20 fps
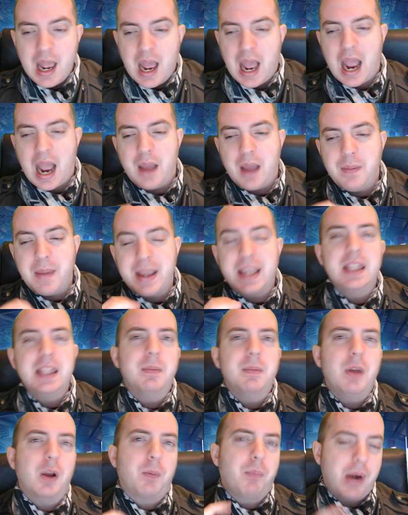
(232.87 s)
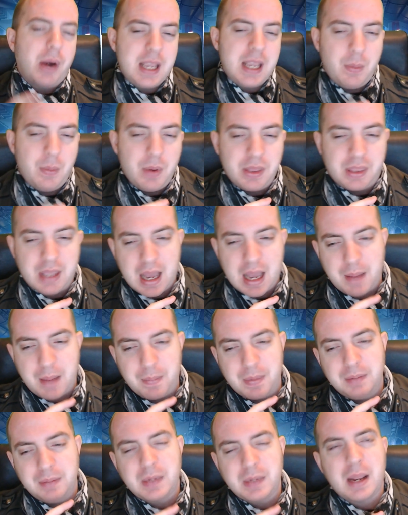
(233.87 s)
and making them look prettier with
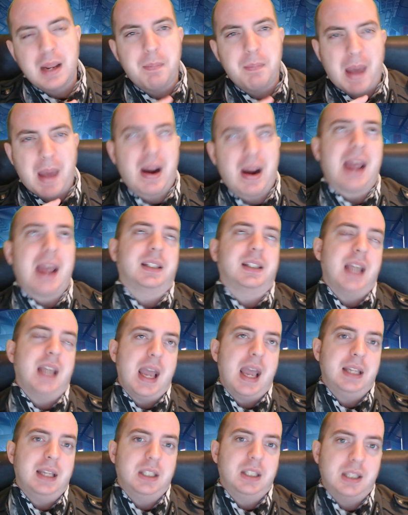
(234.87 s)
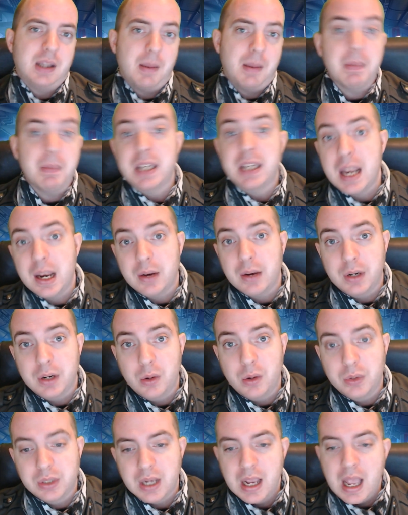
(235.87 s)
better assets and
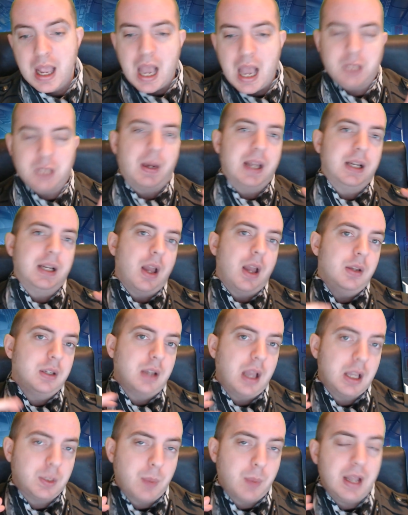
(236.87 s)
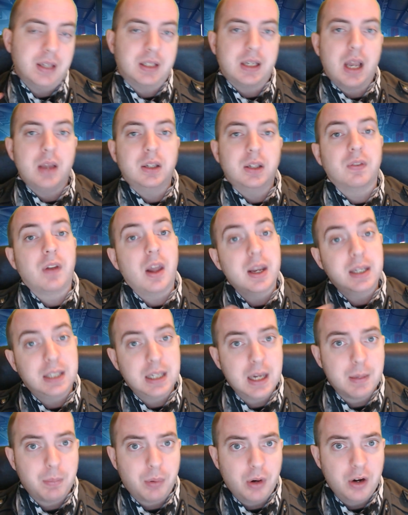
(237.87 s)
materials, as well as loads of
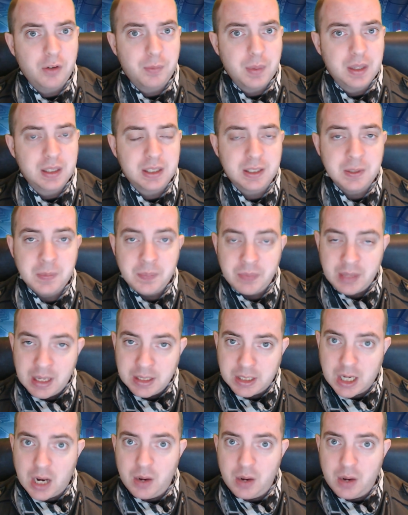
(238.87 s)
lighting improvements. So,